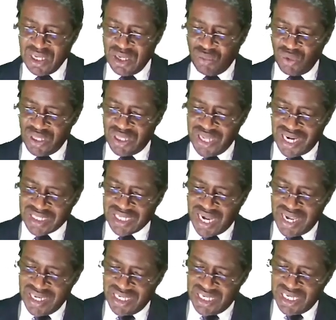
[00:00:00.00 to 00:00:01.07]
With that
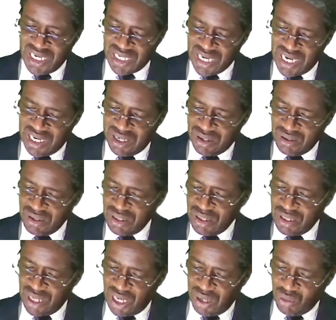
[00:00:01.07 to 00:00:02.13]
idea now, I